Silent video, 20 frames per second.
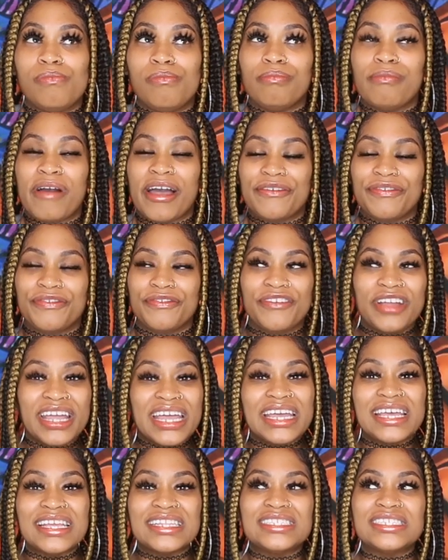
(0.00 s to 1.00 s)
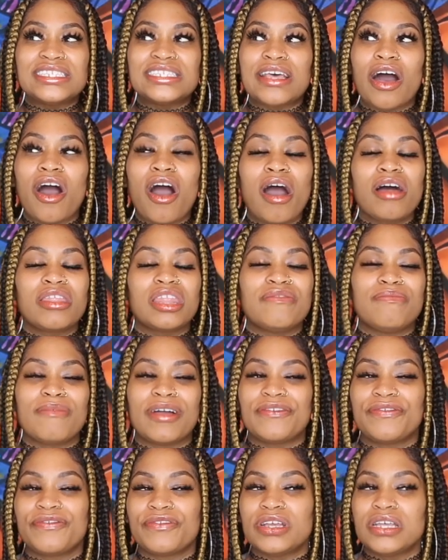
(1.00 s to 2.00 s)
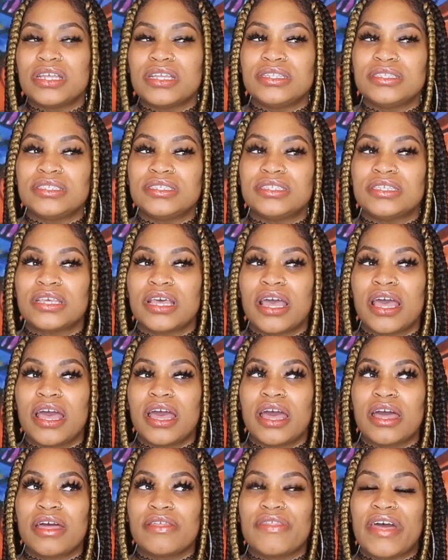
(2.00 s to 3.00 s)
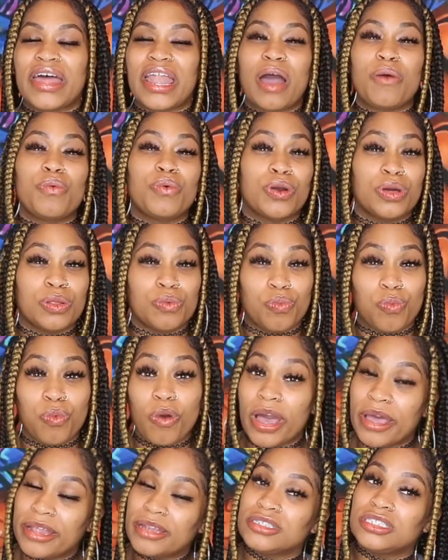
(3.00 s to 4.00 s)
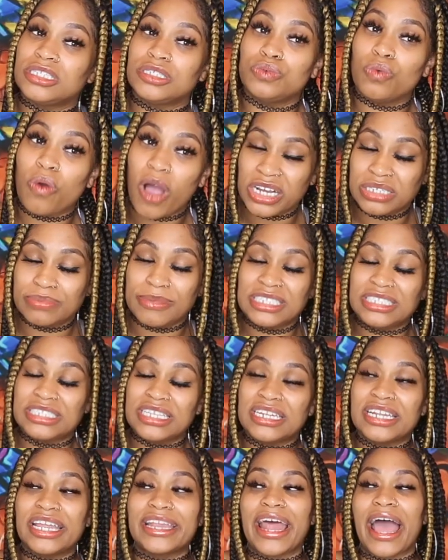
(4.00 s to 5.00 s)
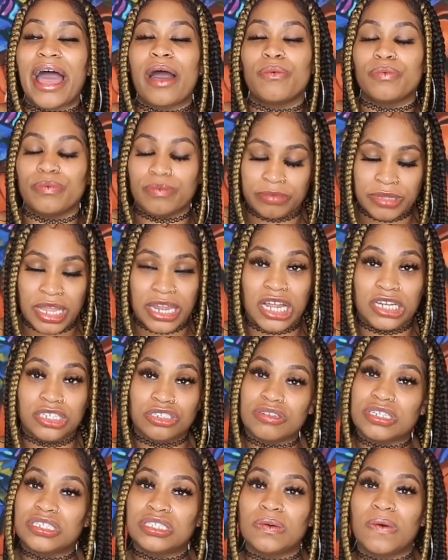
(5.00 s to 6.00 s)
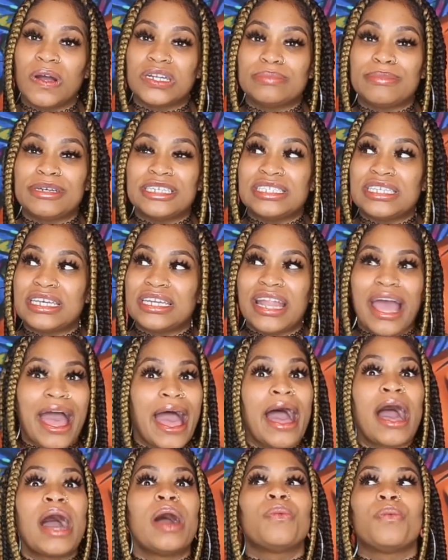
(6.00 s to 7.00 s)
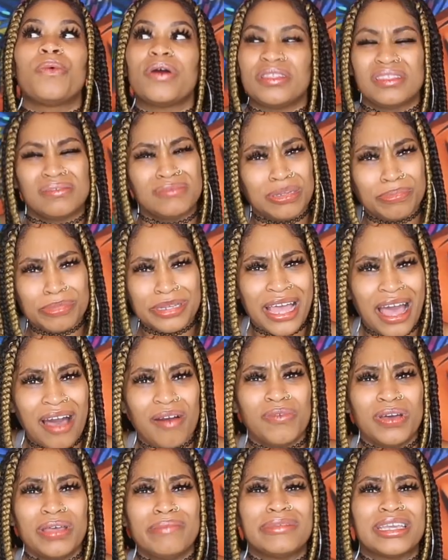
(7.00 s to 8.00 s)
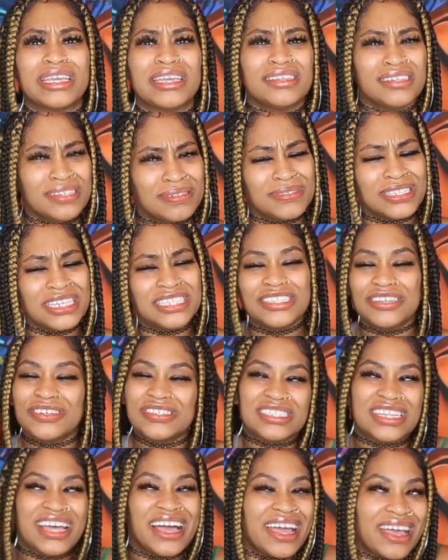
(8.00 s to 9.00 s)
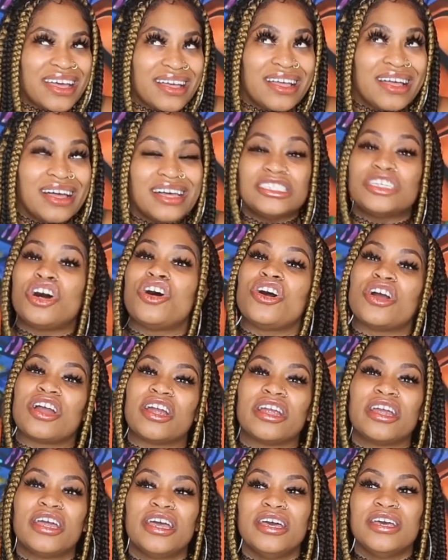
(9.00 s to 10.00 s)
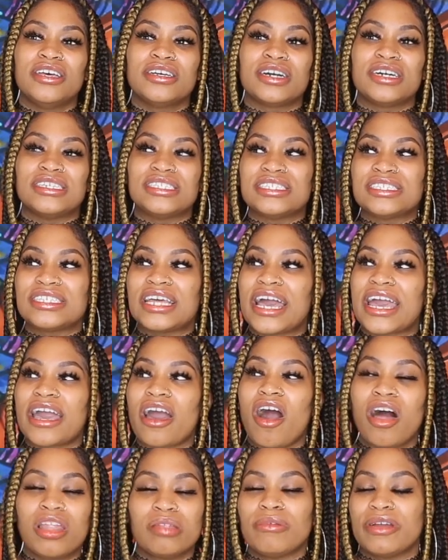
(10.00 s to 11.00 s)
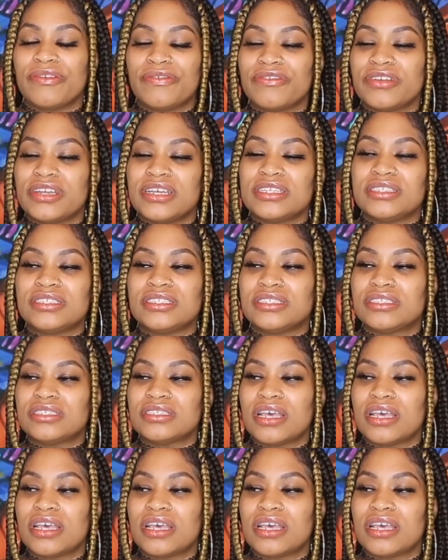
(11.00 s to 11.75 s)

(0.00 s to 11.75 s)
my friends, all of my friends that I would want to watch my son, that I trust to watch my son, I want them to be out with me. You know what I'm saying? So it's like, it's hard. Because it's like, all of my friends,